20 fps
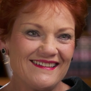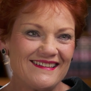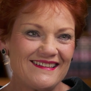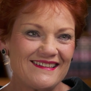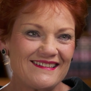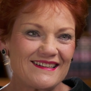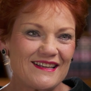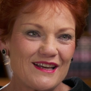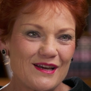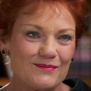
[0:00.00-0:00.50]

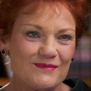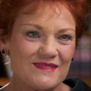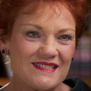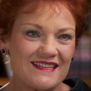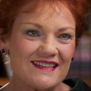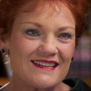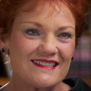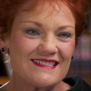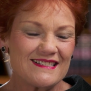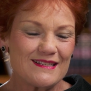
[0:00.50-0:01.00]
It comes
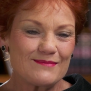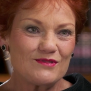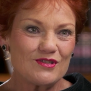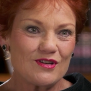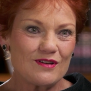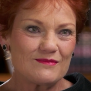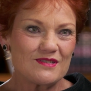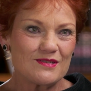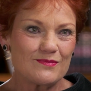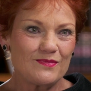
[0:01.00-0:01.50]
out
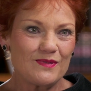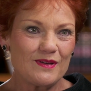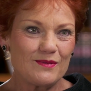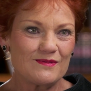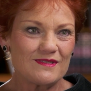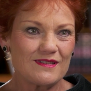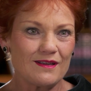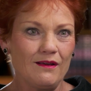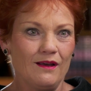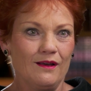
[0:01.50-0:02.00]
sometimes, and
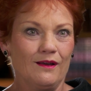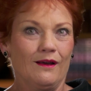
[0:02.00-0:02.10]
people say,